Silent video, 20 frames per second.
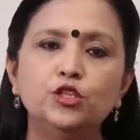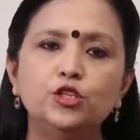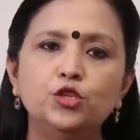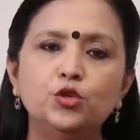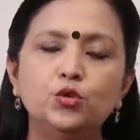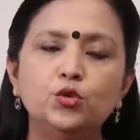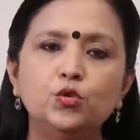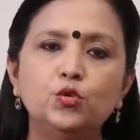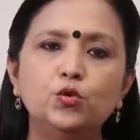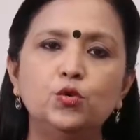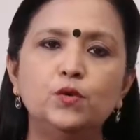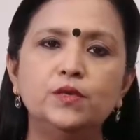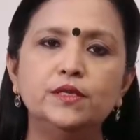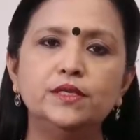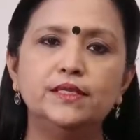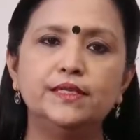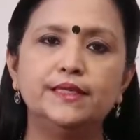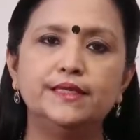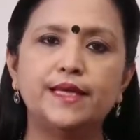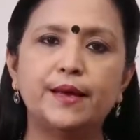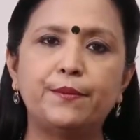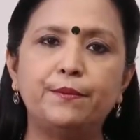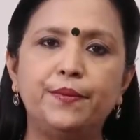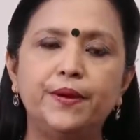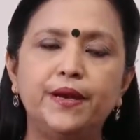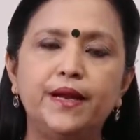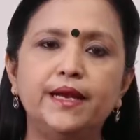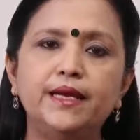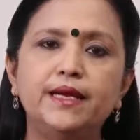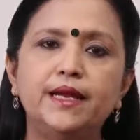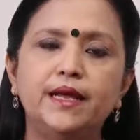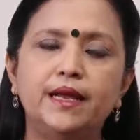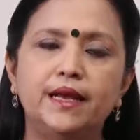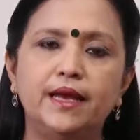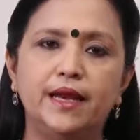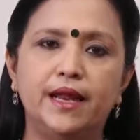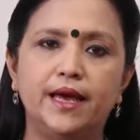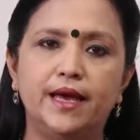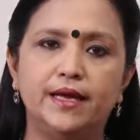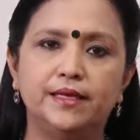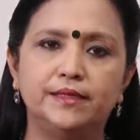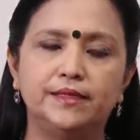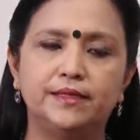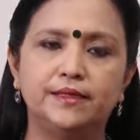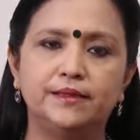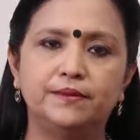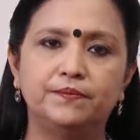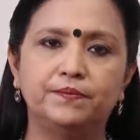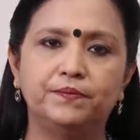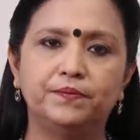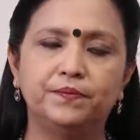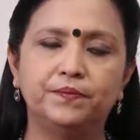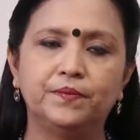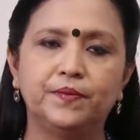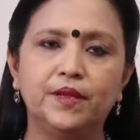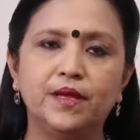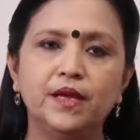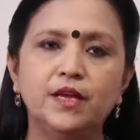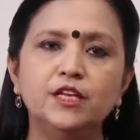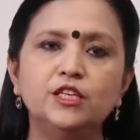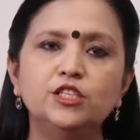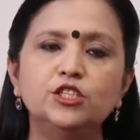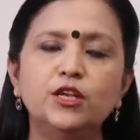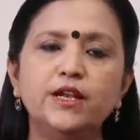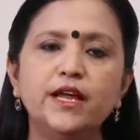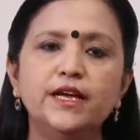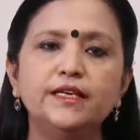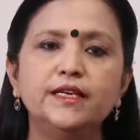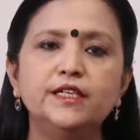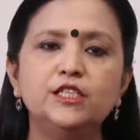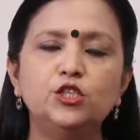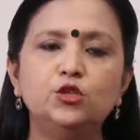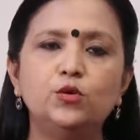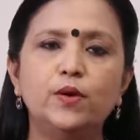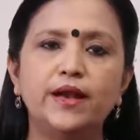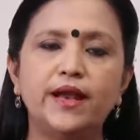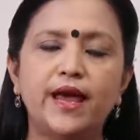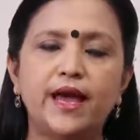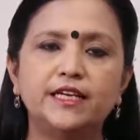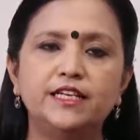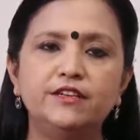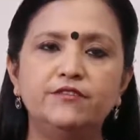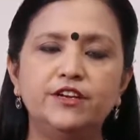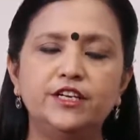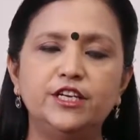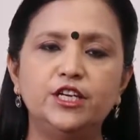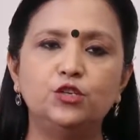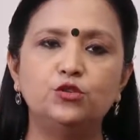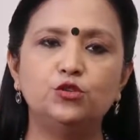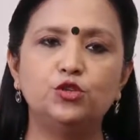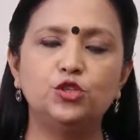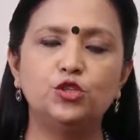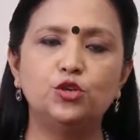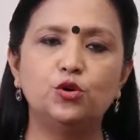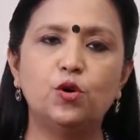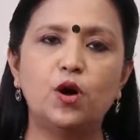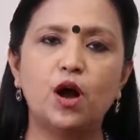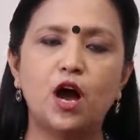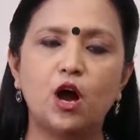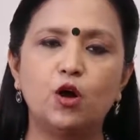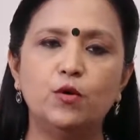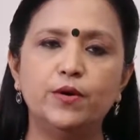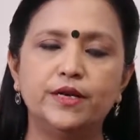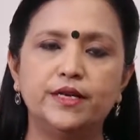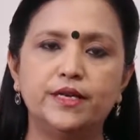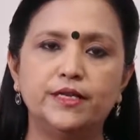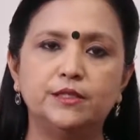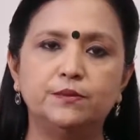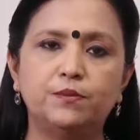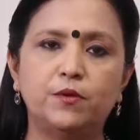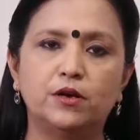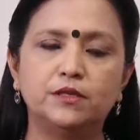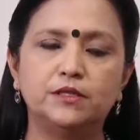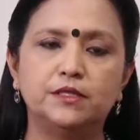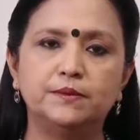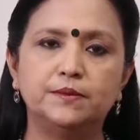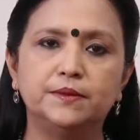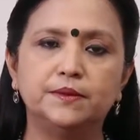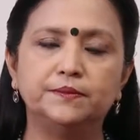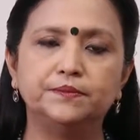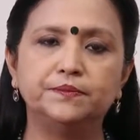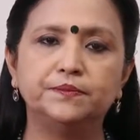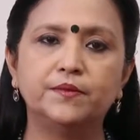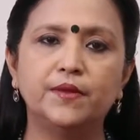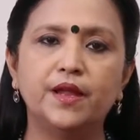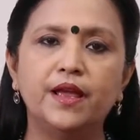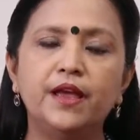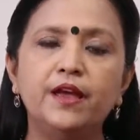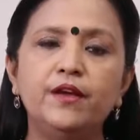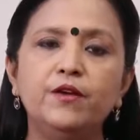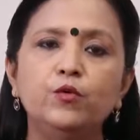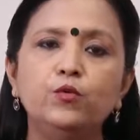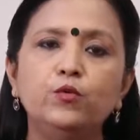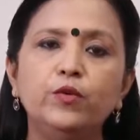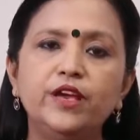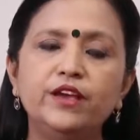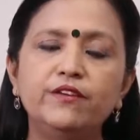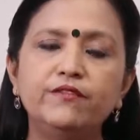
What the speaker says: two separate layers. So, let us do an activity to show how it is possible. We